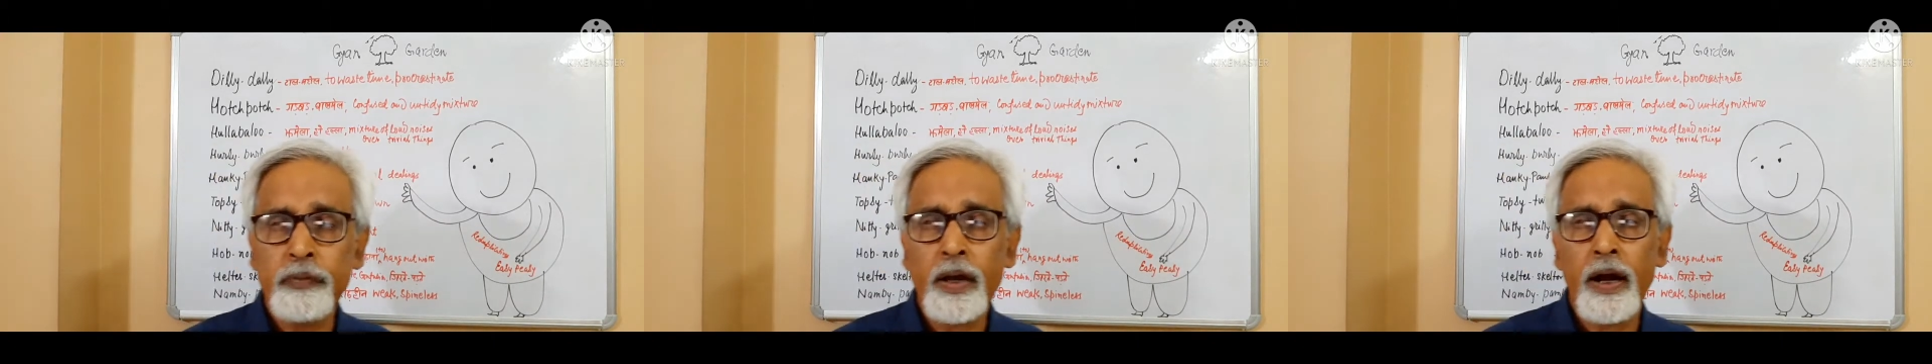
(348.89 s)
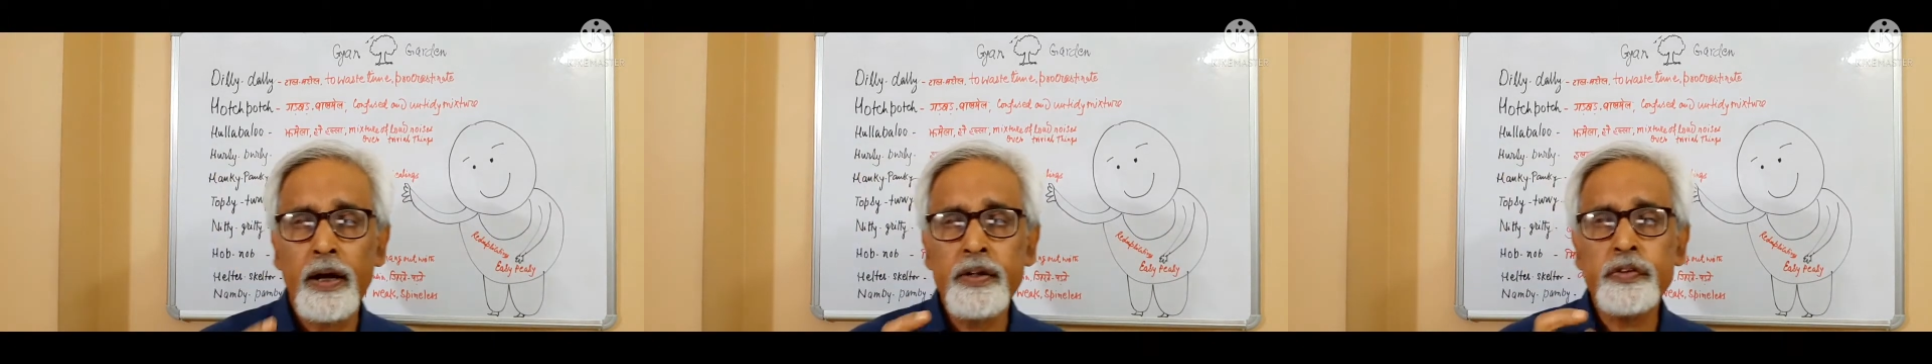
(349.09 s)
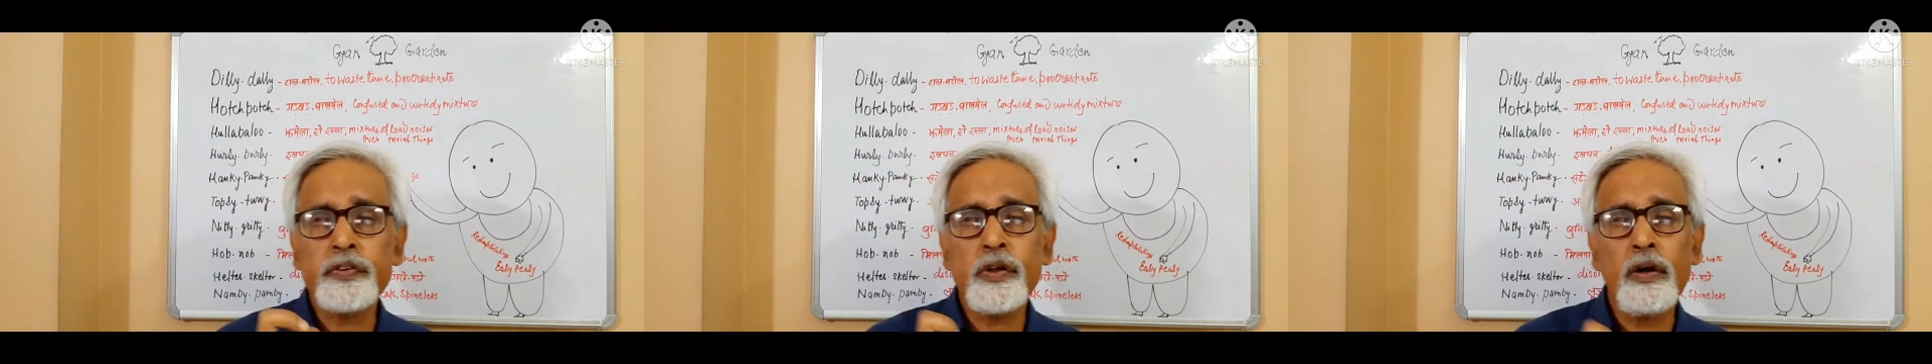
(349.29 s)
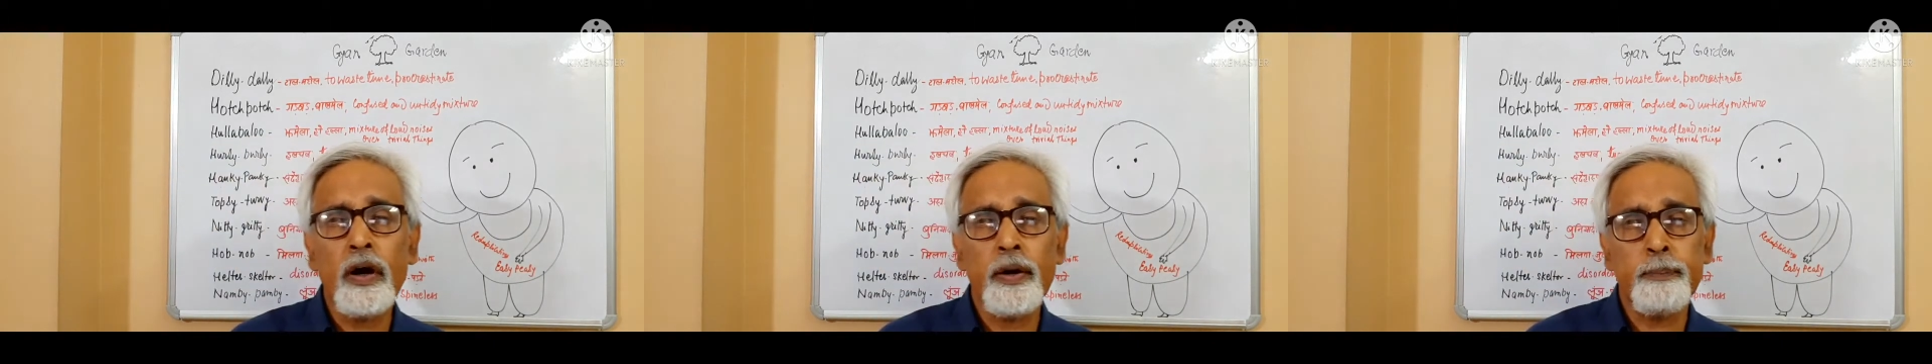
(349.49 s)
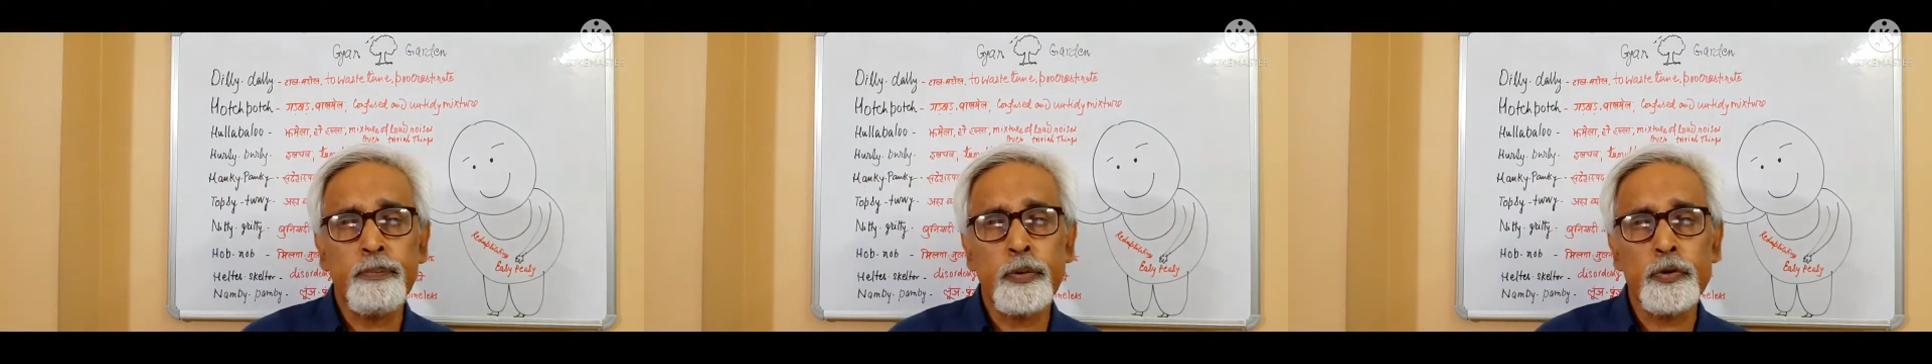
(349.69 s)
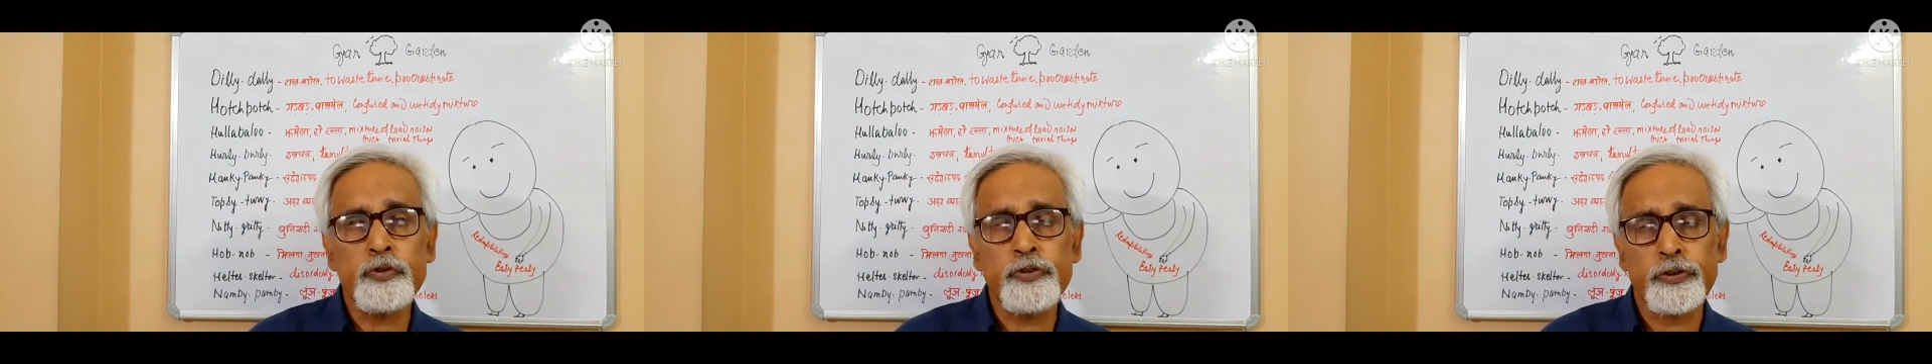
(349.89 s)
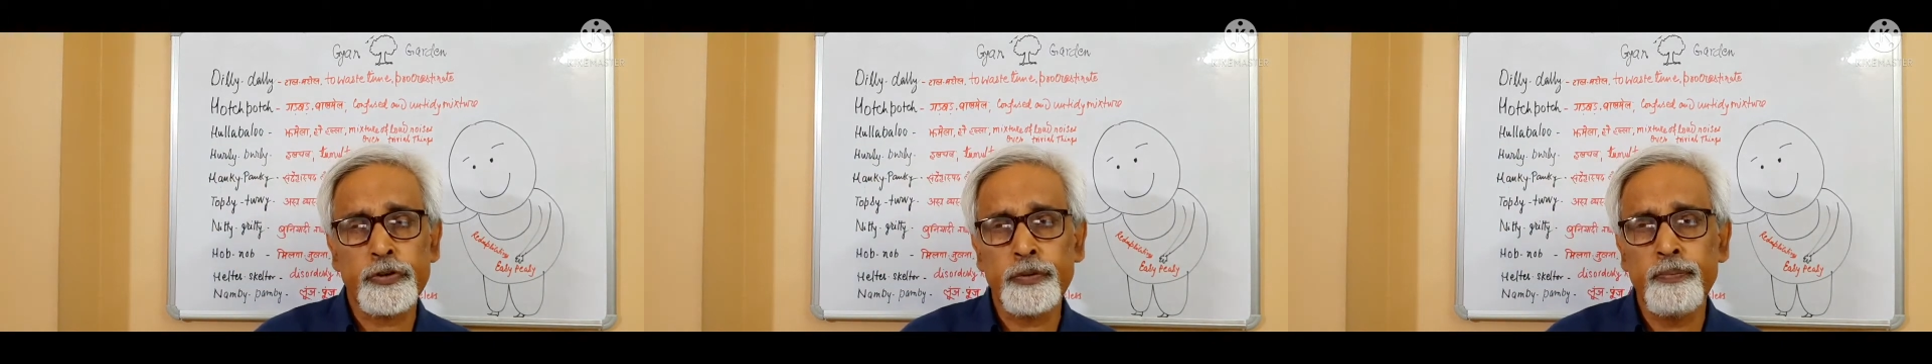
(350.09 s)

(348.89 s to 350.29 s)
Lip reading: I saw a post,